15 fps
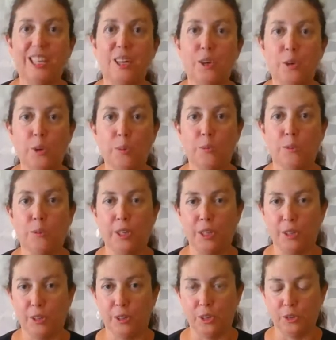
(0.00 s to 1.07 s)
oomph when
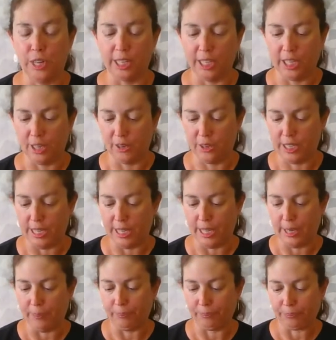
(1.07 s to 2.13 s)
you're drinking your
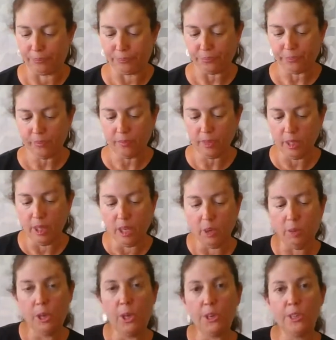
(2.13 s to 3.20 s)
tea.
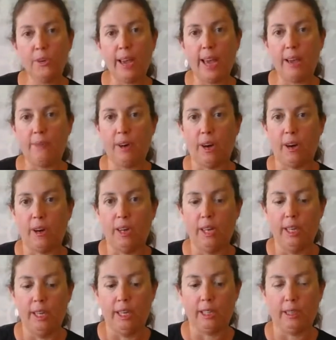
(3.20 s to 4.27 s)
We also have our
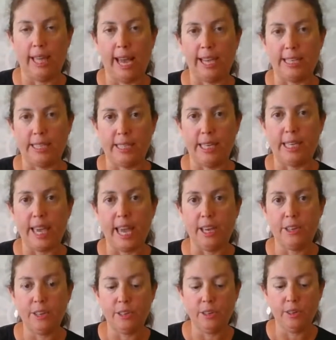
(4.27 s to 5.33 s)
glass
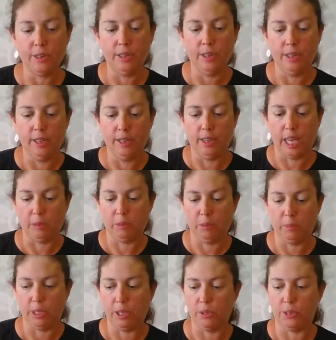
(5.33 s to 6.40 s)
decanter, and we'll
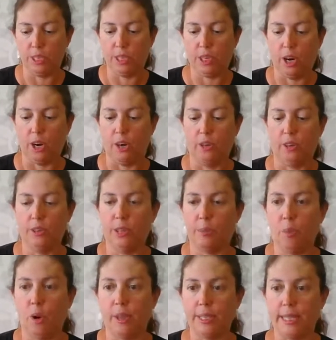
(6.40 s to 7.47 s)
be using our
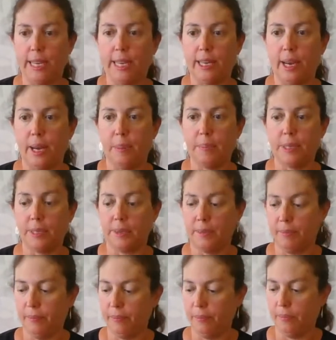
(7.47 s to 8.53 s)
small teacups.
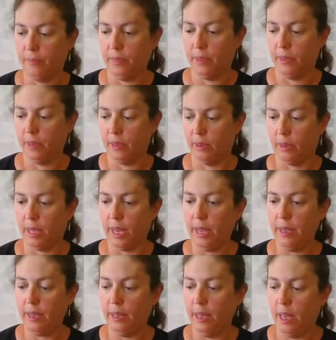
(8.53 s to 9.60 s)

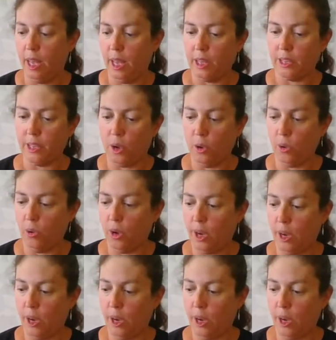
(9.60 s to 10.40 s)
Okay, so